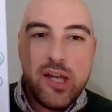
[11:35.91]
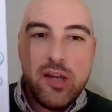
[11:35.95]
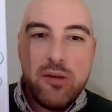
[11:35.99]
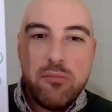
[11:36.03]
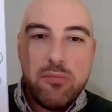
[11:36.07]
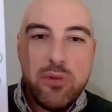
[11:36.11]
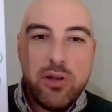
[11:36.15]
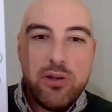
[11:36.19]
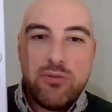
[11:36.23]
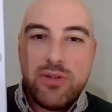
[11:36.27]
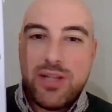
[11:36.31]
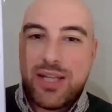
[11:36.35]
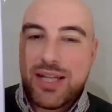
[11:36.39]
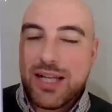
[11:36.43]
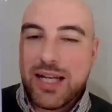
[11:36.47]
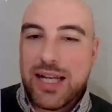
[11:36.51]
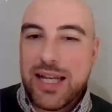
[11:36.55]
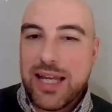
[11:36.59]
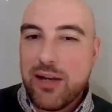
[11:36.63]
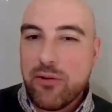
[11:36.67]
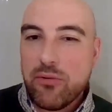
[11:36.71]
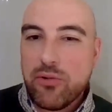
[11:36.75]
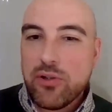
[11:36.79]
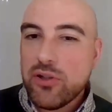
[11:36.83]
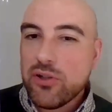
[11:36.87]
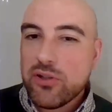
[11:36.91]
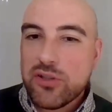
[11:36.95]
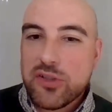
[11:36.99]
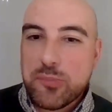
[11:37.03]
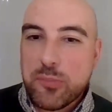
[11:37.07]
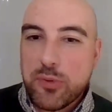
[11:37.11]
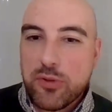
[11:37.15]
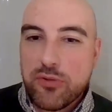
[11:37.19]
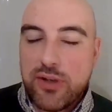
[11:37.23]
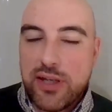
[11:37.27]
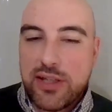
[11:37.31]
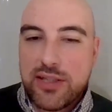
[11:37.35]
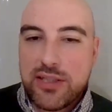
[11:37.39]
Moonlit Cloud looks
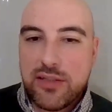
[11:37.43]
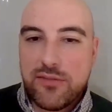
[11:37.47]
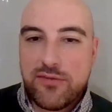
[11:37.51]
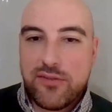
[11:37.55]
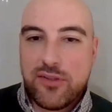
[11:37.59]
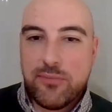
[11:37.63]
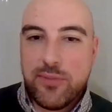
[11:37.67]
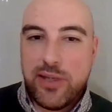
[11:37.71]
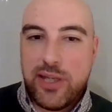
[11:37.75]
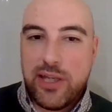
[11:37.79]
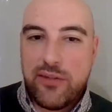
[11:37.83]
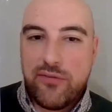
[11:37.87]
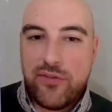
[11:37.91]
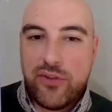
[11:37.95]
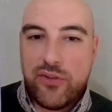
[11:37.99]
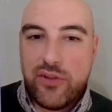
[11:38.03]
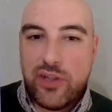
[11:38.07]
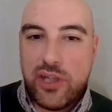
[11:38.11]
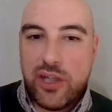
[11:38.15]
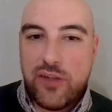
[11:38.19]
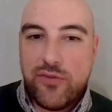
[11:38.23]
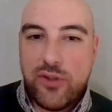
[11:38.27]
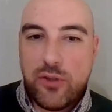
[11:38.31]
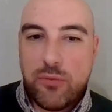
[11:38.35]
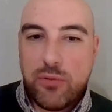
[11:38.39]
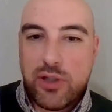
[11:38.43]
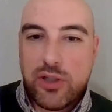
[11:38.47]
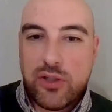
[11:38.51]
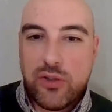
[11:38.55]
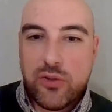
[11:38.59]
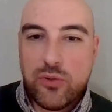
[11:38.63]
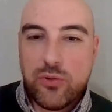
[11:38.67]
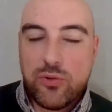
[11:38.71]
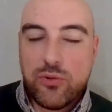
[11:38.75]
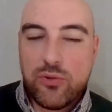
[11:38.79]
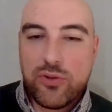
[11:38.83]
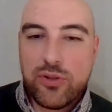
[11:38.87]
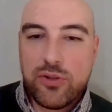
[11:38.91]
progressive to me. If you
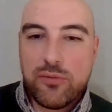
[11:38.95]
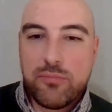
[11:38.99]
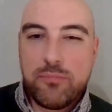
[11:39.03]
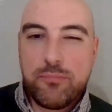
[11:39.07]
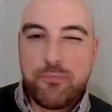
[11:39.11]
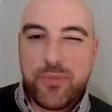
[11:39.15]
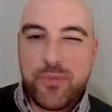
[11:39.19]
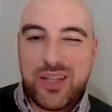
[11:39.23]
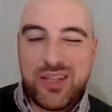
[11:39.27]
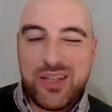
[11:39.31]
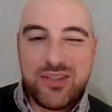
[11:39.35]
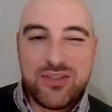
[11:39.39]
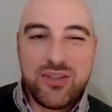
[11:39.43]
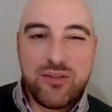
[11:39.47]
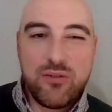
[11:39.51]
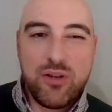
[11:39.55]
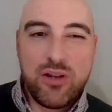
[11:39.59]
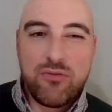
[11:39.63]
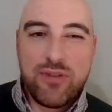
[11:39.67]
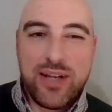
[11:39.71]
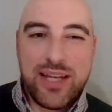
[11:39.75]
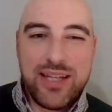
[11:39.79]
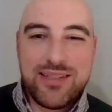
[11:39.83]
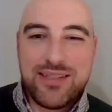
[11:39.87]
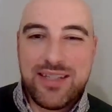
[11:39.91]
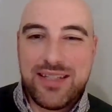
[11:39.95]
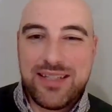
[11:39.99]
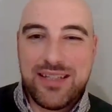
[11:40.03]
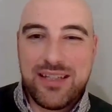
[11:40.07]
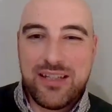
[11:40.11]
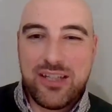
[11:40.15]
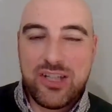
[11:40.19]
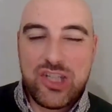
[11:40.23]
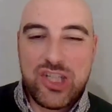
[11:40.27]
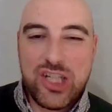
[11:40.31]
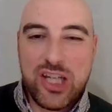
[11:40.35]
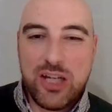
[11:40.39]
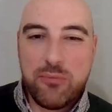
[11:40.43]
ignore I think it's a race it did
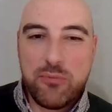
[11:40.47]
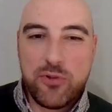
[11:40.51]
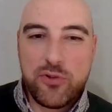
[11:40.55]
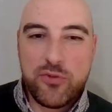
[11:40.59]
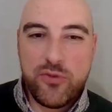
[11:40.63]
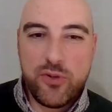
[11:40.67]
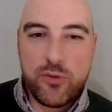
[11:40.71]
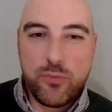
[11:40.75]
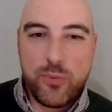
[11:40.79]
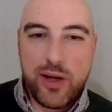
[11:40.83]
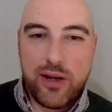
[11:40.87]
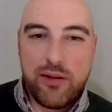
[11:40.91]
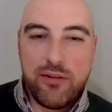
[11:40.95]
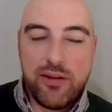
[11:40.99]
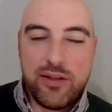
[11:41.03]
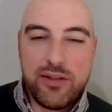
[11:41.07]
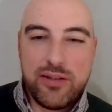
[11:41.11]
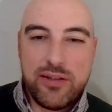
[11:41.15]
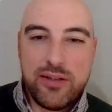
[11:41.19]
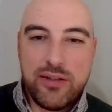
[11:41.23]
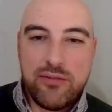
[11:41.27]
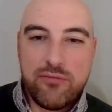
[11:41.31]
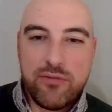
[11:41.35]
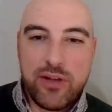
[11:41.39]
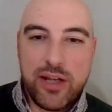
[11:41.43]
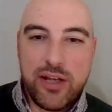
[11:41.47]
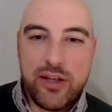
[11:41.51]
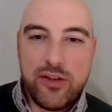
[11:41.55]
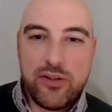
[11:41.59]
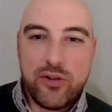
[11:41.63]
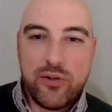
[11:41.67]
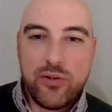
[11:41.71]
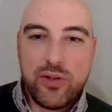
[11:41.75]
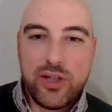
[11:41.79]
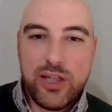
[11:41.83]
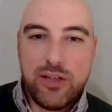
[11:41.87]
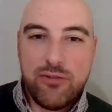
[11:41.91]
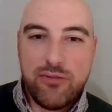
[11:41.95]
at Chelmsford where it ran a
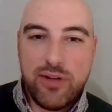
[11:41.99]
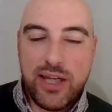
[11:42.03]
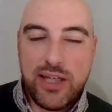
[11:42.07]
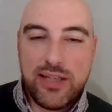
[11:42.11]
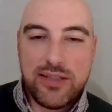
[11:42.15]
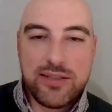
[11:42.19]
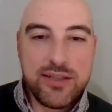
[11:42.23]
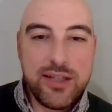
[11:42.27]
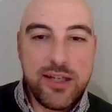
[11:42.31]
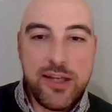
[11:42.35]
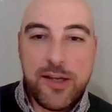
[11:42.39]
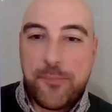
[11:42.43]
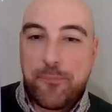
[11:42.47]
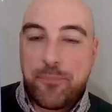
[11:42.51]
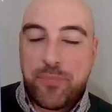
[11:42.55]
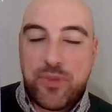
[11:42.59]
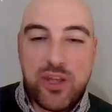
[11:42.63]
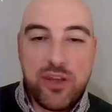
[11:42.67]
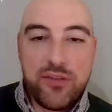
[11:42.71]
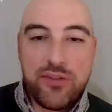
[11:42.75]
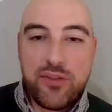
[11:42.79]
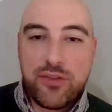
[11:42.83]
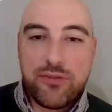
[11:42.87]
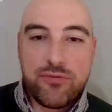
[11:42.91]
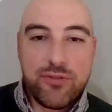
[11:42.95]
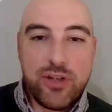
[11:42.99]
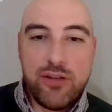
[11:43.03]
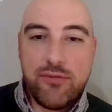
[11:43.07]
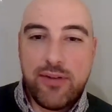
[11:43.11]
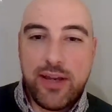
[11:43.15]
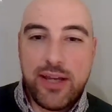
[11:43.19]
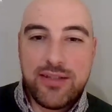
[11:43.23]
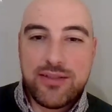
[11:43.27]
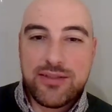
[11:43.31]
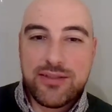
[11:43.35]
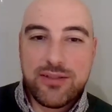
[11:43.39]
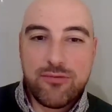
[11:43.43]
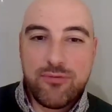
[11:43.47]
donkey race, the other 3
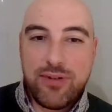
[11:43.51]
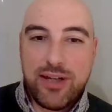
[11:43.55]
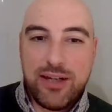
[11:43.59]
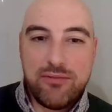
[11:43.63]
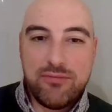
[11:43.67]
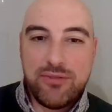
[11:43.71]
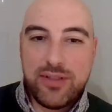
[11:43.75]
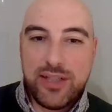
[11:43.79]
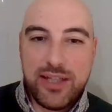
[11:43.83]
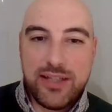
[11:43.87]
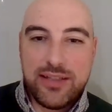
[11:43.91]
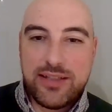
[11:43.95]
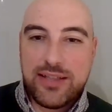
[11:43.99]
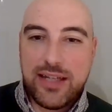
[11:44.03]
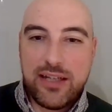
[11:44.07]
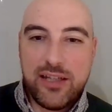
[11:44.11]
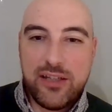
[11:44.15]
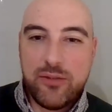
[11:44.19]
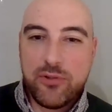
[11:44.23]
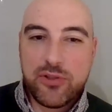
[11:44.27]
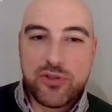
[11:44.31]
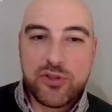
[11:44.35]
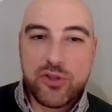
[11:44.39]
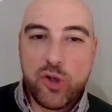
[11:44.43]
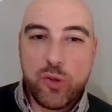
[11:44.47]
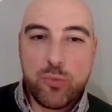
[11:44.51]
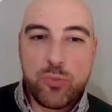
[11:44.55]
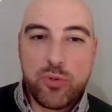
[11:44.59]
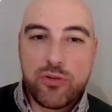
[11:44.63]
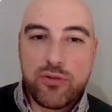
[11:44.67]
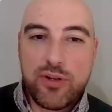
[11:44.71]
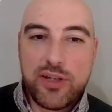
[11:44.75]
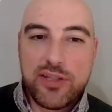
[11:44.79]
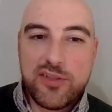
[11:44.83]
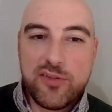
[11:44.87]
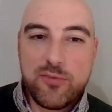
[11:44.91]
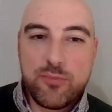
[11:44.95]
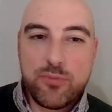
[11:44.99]
races around it tell you it's got a
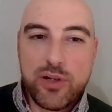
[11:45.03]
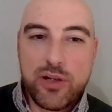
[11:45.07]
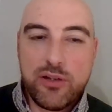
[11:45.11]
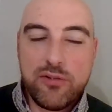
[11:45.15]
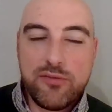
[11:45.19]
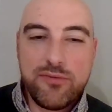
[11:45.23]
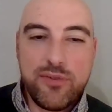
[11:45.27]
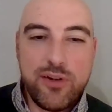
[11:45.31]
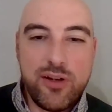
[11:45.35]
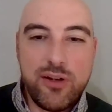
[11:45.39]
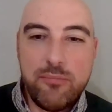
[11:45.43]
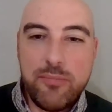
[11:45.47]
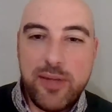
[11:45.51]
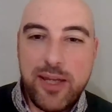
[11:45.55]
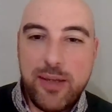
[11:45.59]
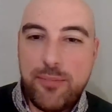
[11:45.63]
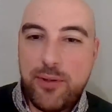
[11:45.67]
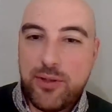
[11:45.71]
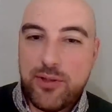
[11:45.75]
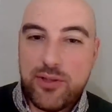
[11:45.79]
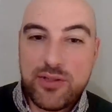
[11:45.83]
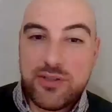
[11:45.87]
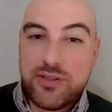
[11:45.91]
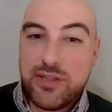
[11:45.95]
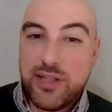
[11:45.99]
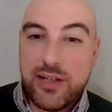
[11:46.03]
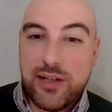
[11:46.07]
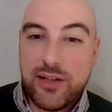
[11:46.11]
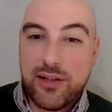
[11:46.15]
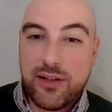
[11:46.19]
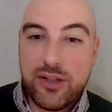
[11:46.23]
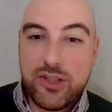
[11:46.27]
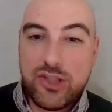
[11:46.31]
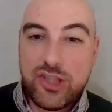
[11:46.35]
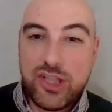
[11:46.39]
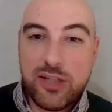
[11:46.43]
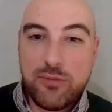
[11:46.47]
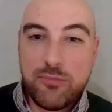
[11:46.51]
progressive profile. Maybe it just didn't
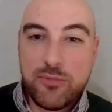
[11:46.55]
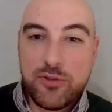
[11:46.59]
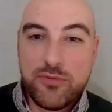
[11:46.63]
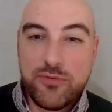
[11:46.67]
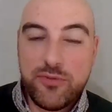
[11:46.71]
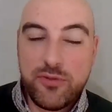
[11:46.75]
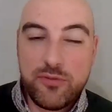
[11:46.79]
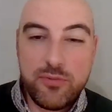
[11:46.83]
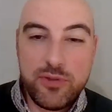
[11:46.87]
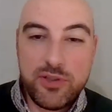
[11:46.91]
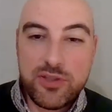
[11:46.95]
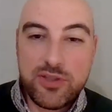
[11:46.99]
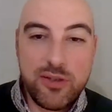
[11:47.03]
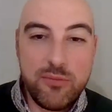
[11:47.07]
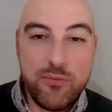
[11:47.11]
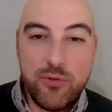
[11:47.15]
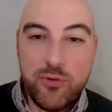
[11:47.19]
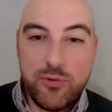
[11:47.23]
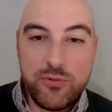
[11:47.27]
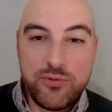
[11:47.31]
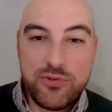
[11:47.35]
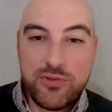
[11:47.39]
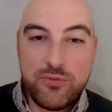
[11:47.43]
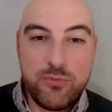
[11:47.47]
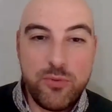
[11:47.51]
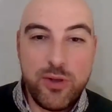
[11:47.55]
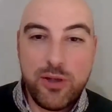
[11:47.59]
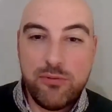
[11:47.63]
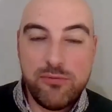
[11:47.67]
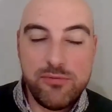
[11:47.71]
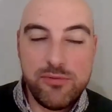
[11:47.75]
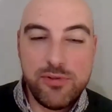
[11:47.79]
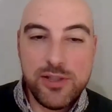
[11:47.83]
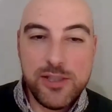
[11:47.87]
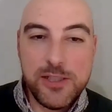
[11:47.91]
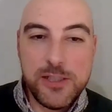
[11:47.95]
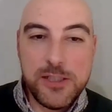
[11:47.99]
like Chelmsford, which some horses won't.